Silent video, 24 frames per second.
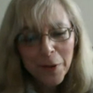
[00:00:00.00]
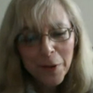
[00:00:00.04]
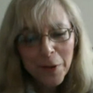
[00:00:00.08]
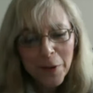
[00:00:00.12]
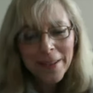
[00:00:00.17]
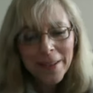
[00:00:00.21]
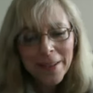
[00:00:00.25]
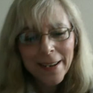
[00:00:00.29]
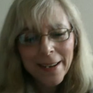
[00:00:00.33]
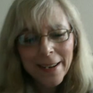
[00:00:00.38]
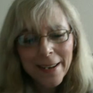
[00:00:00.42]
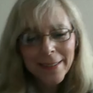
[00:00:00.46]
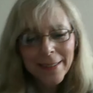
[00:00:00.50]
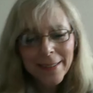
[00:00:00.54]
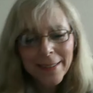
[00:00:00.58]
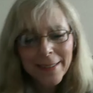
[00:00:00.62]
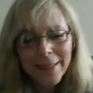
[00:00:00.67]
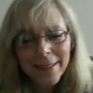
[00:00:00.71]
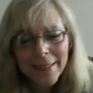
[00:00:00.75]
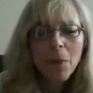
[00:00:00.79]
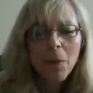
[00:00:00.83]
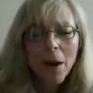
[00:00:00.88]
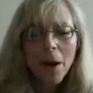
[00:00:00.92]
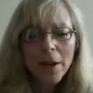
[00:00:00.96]
my next
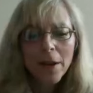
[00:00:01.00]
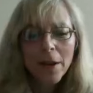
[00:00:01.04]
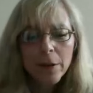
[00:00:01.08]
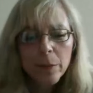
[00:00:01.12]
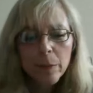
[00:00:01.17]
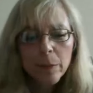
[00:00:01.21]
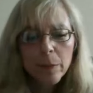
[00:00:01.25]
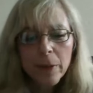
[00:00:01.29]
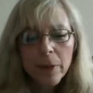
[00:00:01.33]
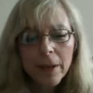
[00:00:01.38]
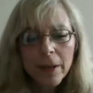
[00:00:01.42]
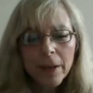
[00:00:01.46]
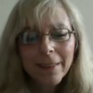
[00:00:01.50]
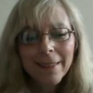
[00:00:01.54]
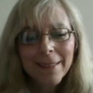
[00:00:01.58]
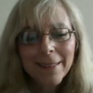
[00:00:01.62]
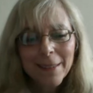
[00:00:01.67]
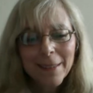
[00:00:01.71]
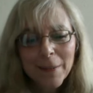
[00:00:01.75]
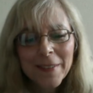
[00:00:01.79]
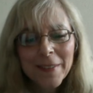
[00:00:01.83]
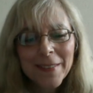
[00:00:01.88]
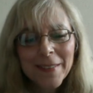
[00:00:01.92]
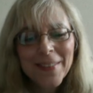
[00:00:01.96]
question about why you
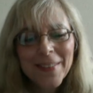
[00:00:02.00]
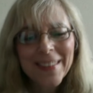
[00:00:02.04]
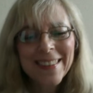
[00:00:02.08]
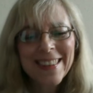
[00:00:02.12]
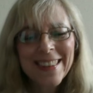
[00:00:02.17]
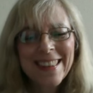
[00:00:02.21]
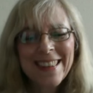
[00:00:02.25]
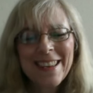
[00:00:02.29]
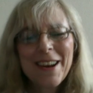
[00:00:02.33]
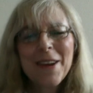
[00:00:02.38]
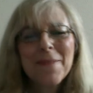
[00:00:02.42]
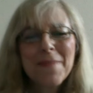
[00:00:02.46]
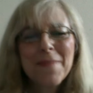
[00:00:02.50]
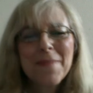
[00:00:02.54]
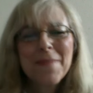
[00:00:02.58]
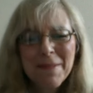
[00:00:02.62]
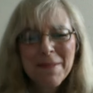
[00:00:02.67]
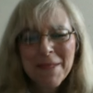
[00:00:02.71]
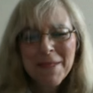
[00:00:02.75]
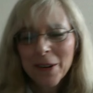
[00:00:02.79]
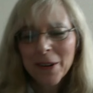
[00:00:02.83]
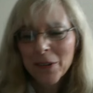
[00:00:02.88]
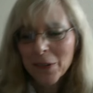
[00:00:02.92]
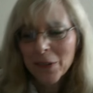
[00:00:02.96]
picked specifically the
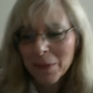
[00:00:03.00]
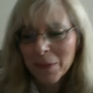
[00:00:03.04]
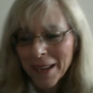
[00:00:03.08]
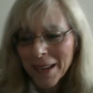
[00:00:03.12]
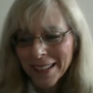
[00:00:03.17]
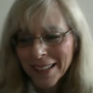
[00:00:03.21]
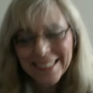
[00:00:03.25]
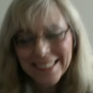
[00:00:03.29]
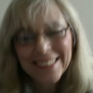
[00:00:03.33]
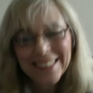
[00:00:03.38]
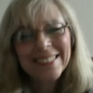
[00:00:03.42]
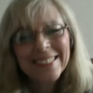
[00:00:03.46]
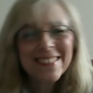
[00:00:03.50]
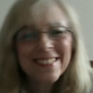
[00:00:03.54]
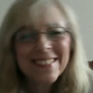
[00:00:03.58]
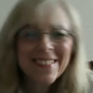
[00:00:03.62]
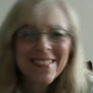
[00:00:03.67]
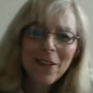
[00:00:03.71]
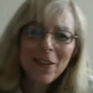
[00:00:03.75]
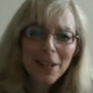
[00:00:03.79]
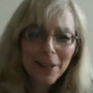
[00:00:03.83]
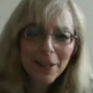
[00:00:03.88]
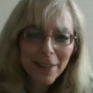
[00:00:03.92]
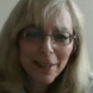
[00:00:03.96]
OP300 Maxio.
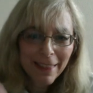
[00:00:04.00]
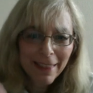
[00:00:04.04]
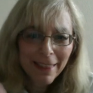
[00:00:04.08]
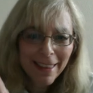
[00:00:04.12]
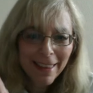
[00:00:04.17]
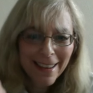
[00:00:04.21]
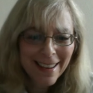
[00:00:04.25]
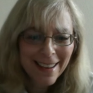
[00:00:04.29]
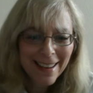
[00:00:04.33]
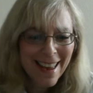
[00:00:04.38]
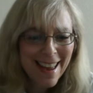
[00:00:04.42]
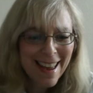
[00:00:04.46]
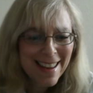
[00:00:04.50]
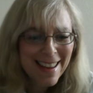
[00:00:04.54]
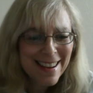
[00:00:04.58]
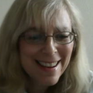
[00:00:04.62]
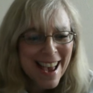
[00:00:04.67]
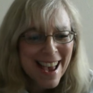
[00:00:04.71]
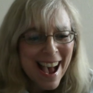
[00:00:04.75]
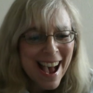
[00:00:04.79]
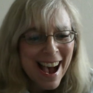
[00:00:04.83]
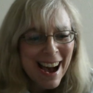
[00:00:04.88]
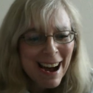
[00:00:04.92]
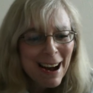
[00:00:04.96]
Very good thinking ahead.
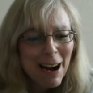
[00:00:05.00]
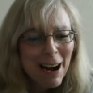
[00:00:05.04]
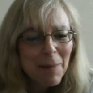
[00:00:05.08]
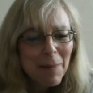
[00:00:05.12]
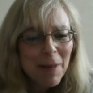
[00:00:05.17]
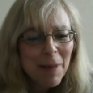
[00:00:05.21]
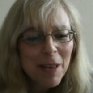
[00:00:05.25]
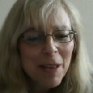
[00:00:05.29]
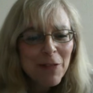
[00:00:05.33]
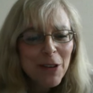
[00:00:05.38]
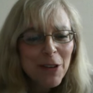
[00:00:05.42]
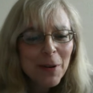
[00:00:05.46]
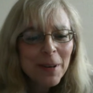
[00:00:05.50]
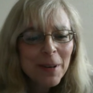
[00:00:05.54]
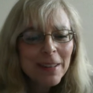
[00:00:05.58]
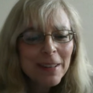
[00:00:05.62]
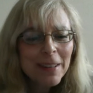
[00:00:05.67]
If you could